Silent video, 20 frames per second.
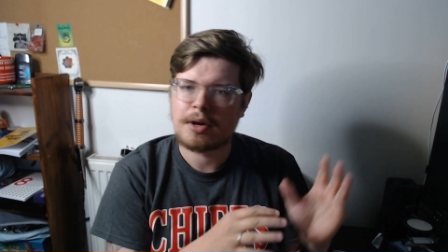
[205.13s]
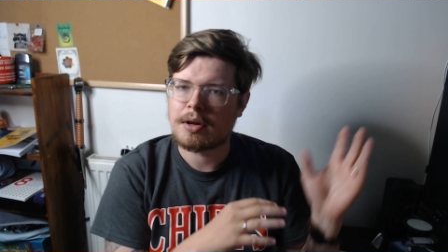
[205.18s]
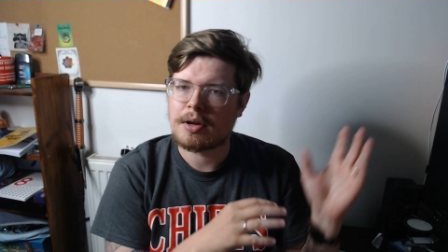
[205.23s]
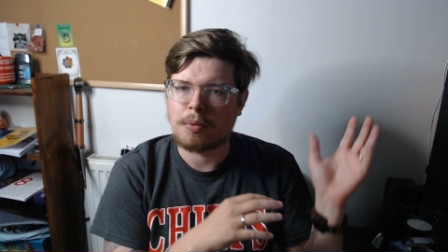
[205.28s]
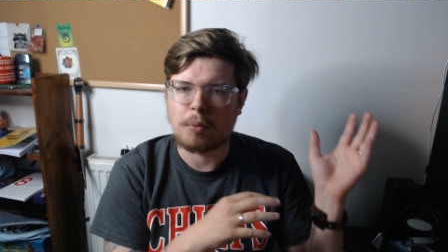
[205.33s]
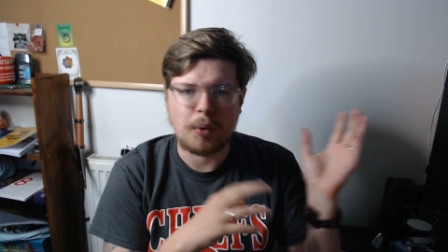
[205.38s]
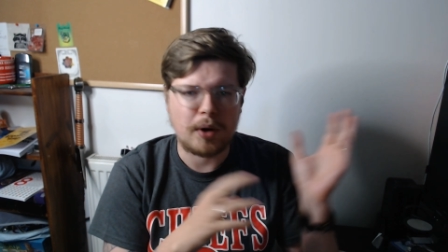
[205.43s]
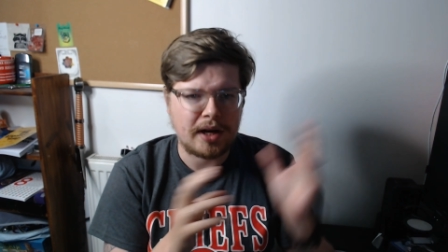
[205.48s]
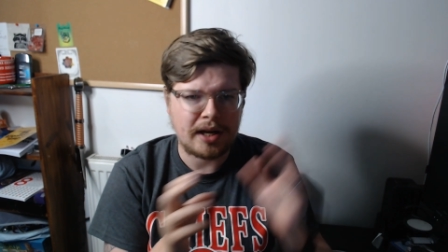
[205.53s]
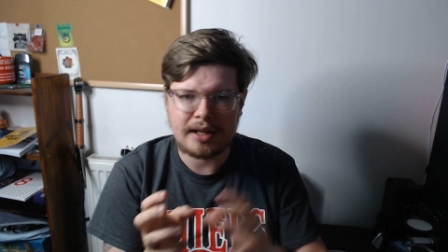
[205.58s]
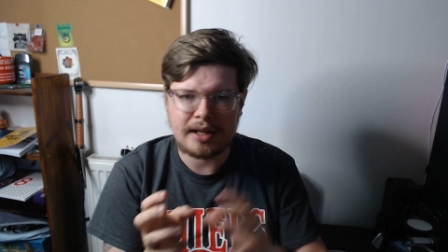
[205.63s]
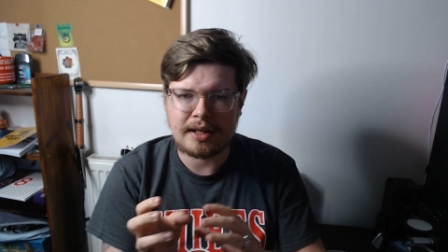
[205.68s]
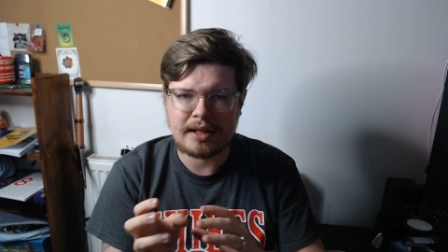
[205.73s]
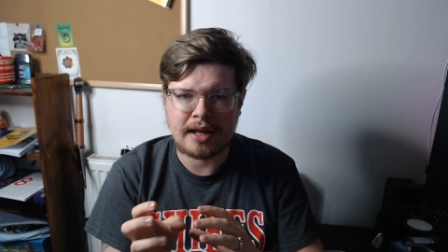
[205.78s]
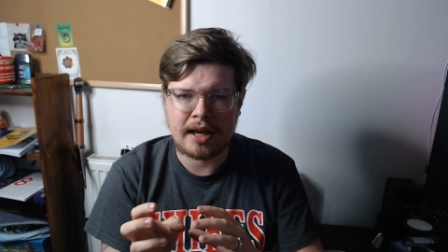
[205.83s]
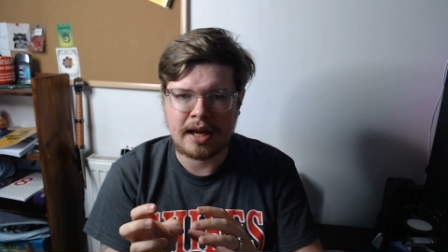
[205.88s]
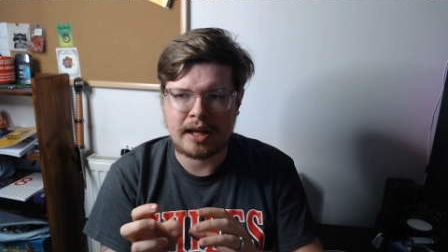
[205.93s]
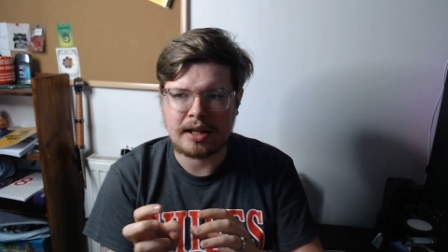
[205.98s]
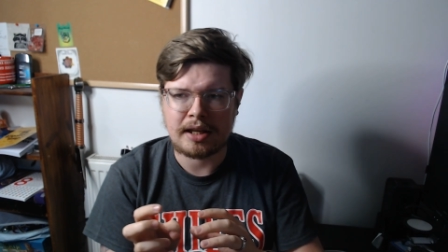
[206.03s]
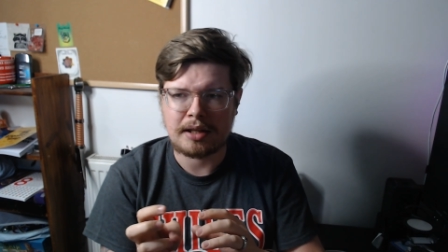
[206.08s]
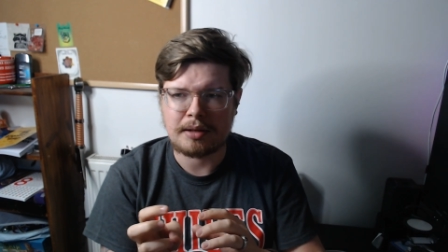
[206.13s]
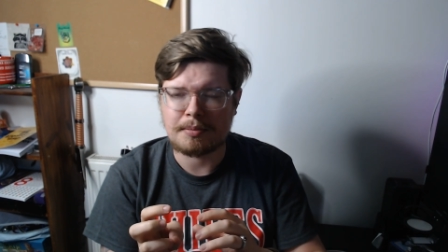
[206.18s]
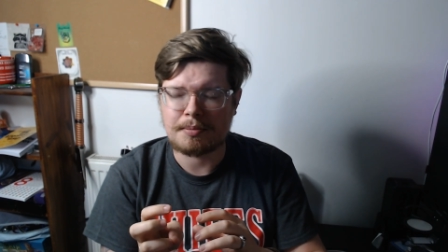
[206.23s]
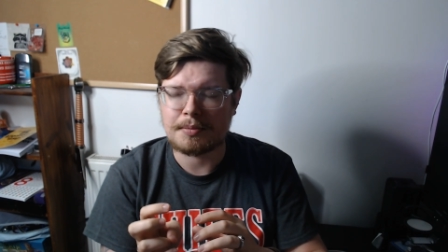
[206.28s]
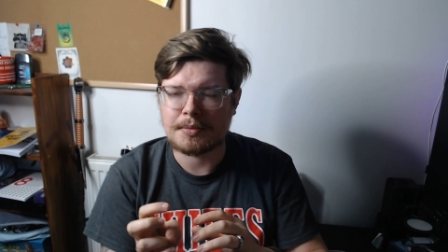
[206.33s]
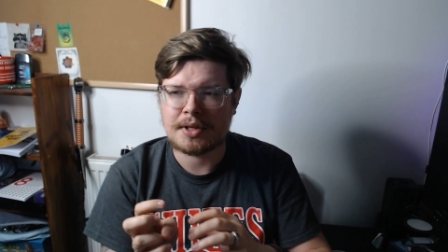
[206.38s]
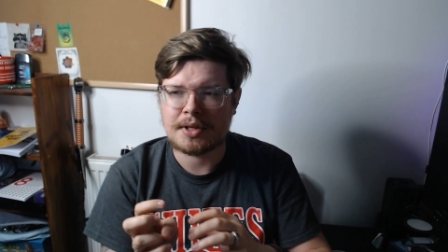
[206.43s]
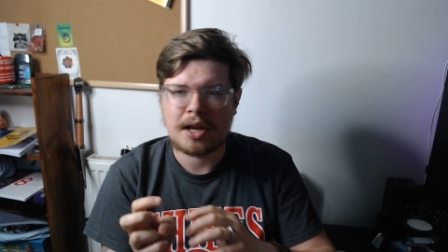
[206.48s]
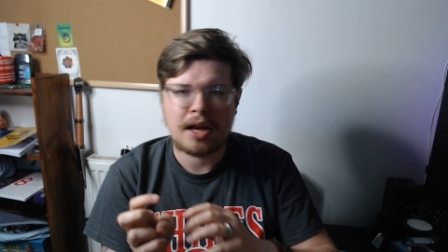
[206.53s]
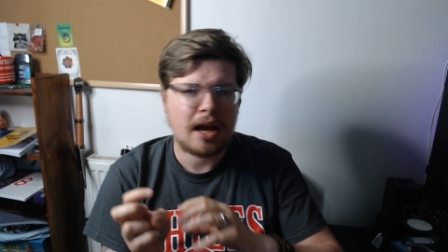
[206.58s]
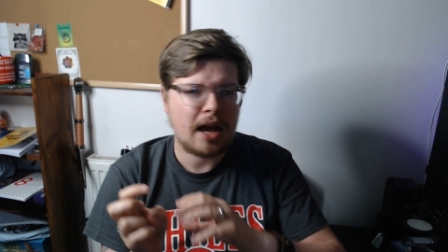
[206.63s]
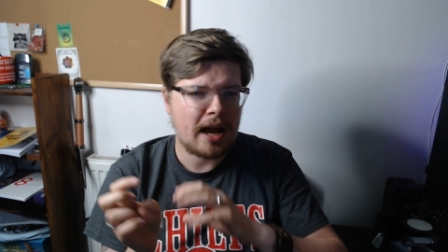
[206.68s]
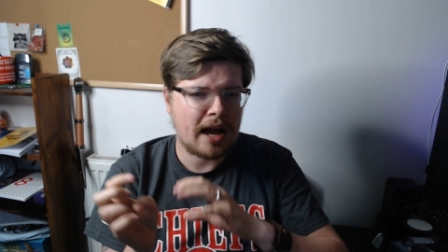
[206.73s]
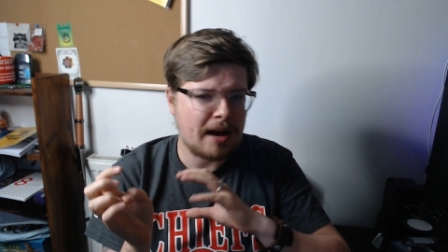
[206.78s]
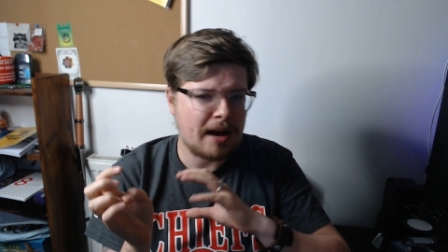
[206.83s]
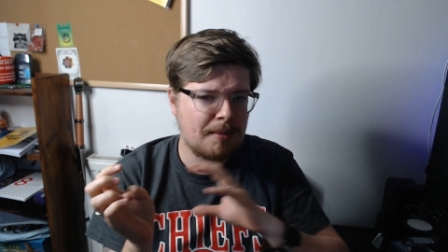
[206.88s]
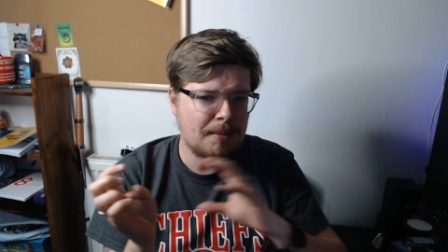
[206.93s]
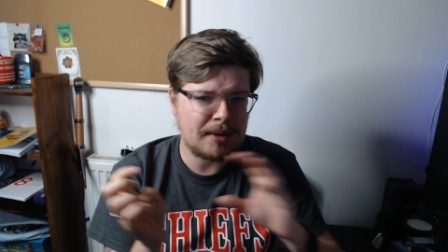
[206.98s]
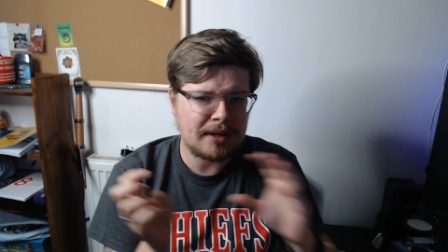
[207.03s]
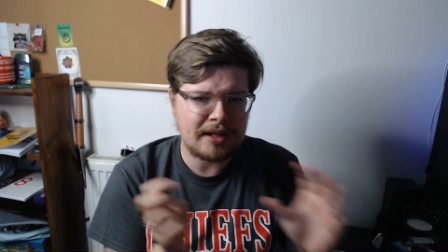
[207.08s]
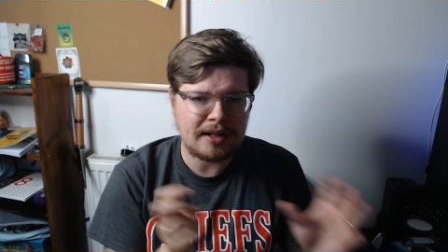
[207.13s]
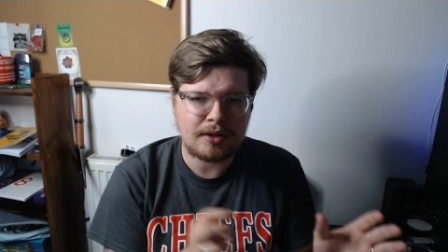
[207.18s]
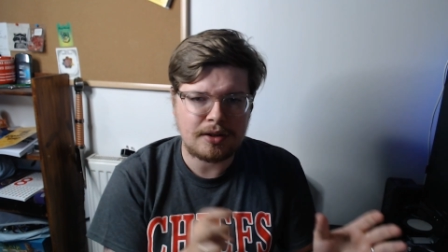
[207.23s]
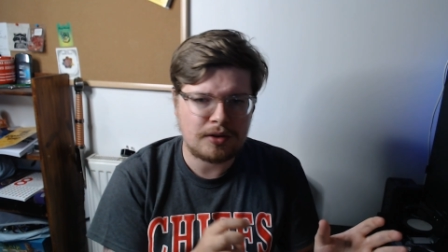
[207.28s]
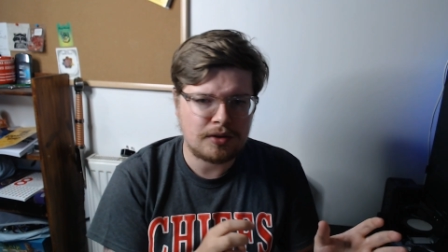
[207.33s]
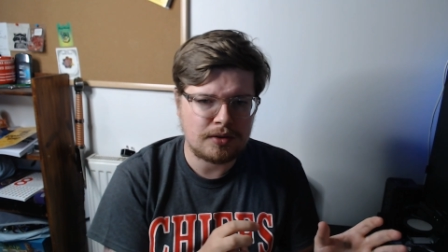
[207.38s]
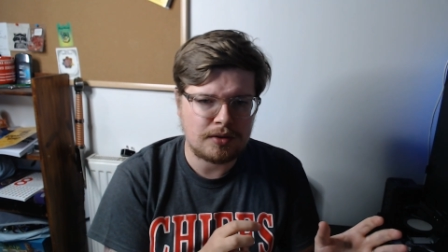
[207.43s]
winning games, how many